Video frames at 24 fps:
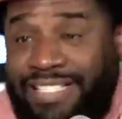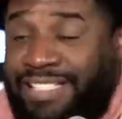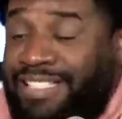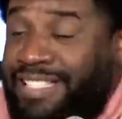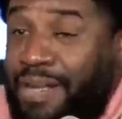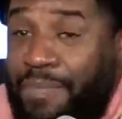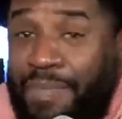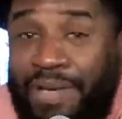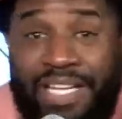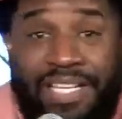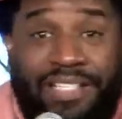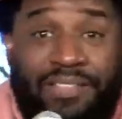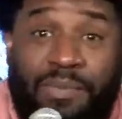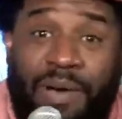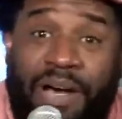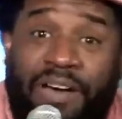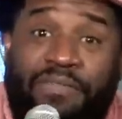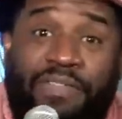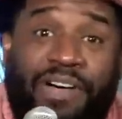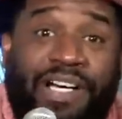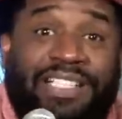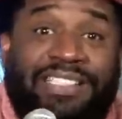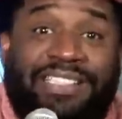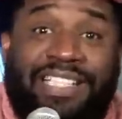it's some of these
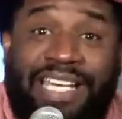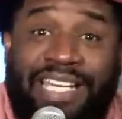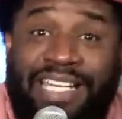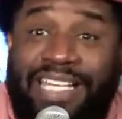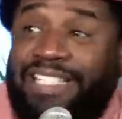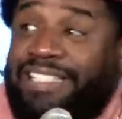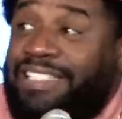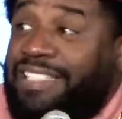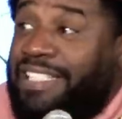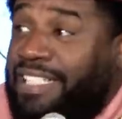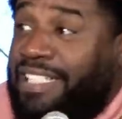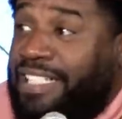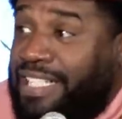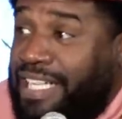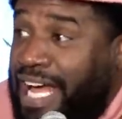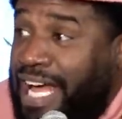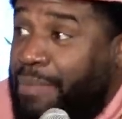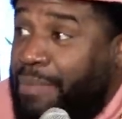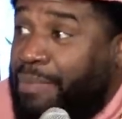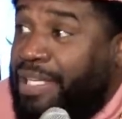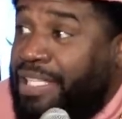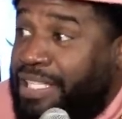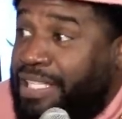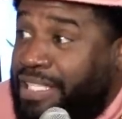motherfuckers. They get to the
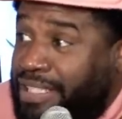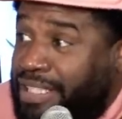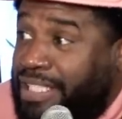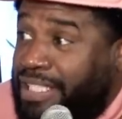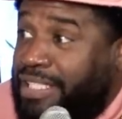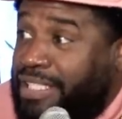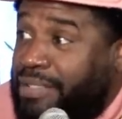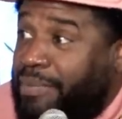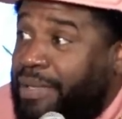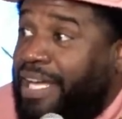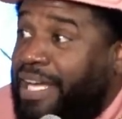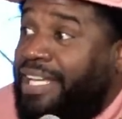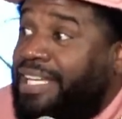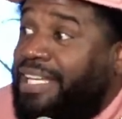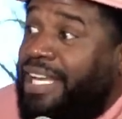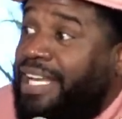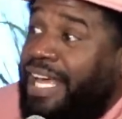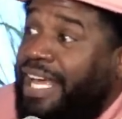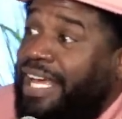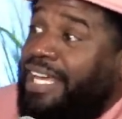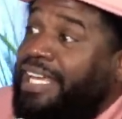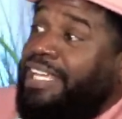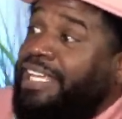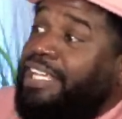comedy club
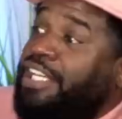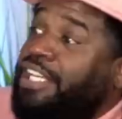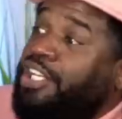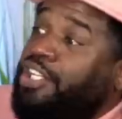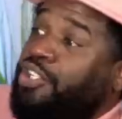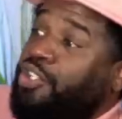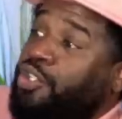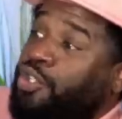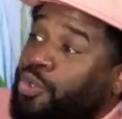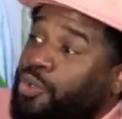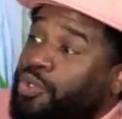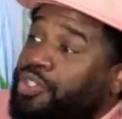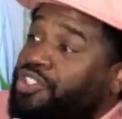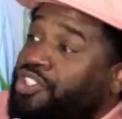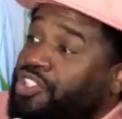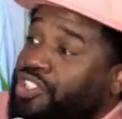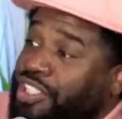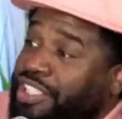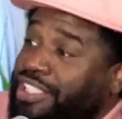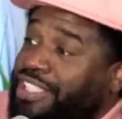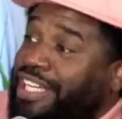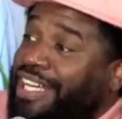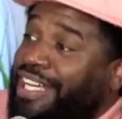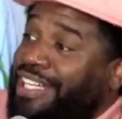and they do
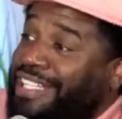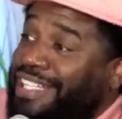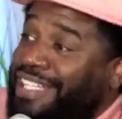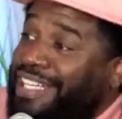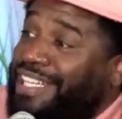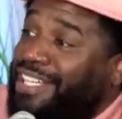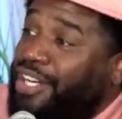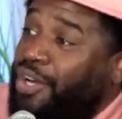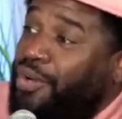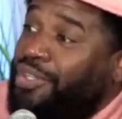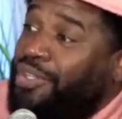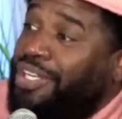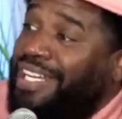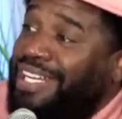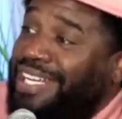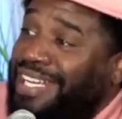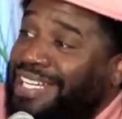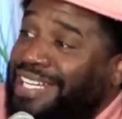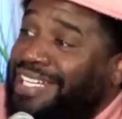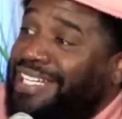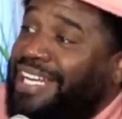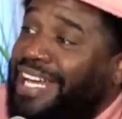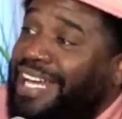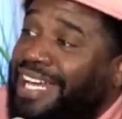the shit they did on
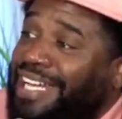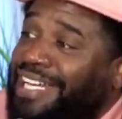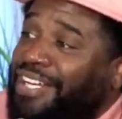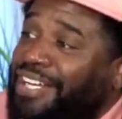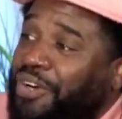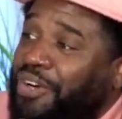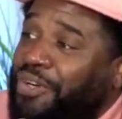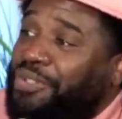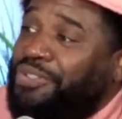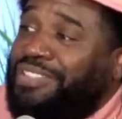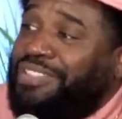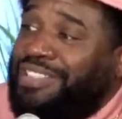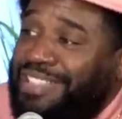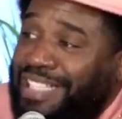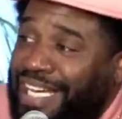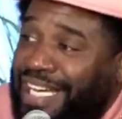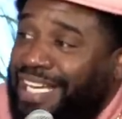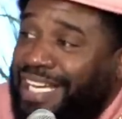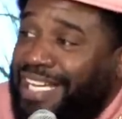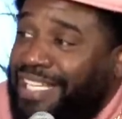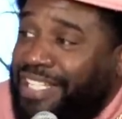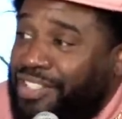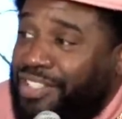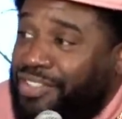the internet on
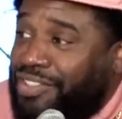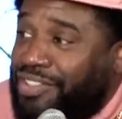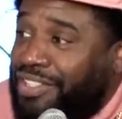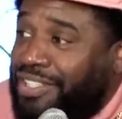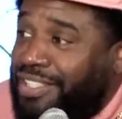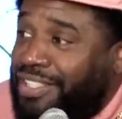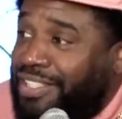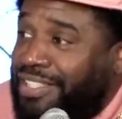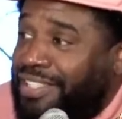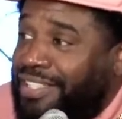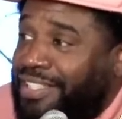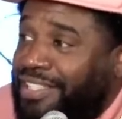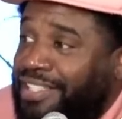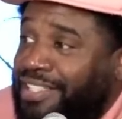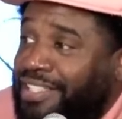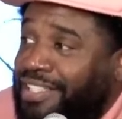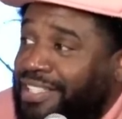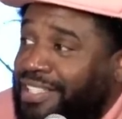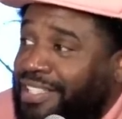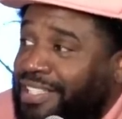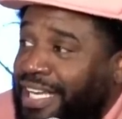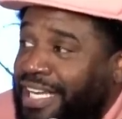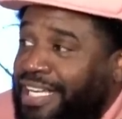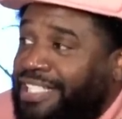stage. Oh yeah.
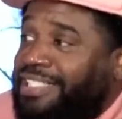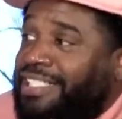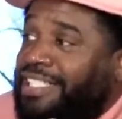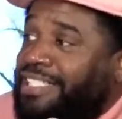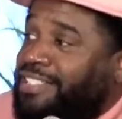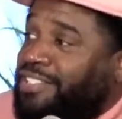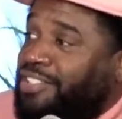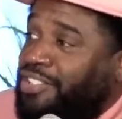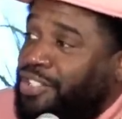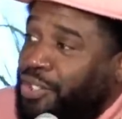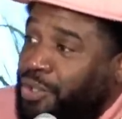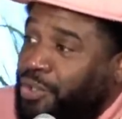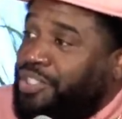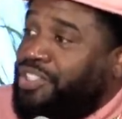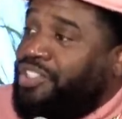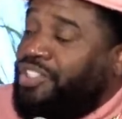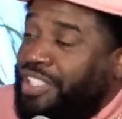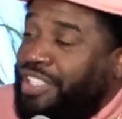Oh, they just